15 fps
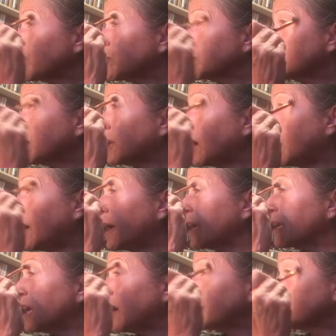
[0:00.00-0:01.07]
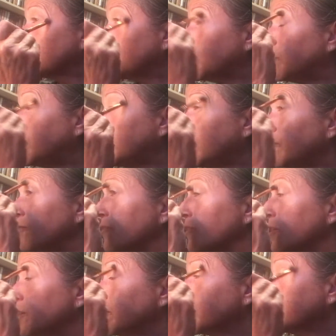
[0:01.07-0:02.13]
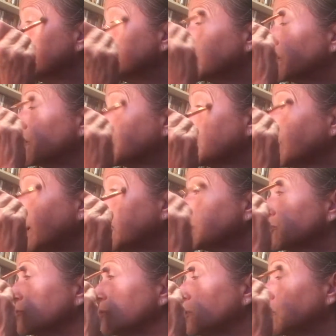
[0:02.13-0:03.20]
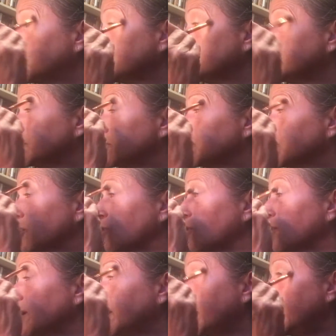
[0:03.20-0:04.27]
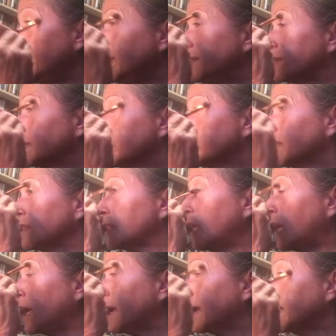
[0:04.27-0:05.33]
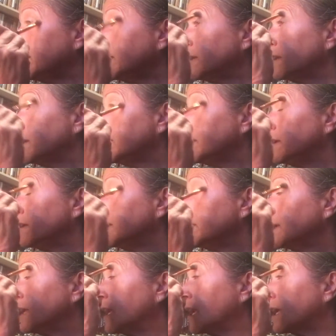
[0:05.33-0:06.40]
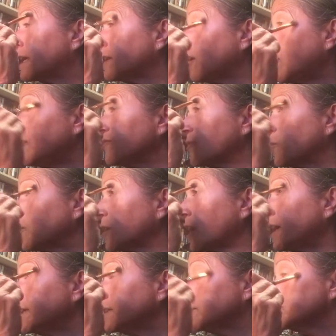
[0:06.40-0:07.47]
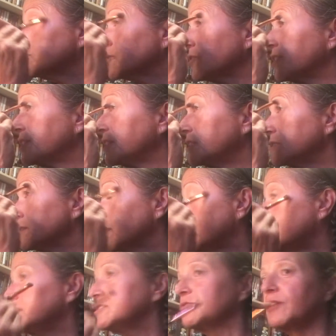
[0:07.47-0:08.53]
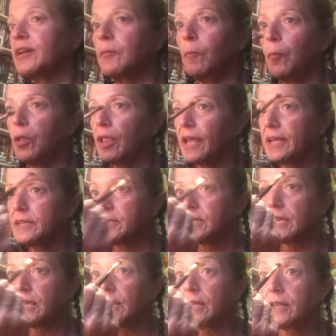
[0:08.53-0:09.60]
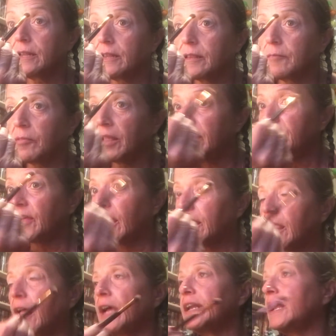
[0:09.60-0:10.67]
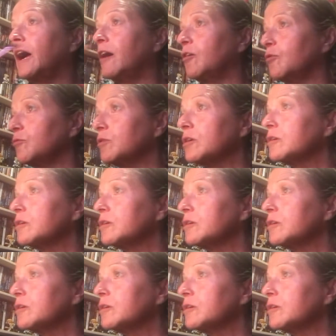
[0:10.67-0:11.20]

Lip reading: hooded eye, you have to go above your actual hood to create the line. And often what I do is create a nice line so I can blend that line out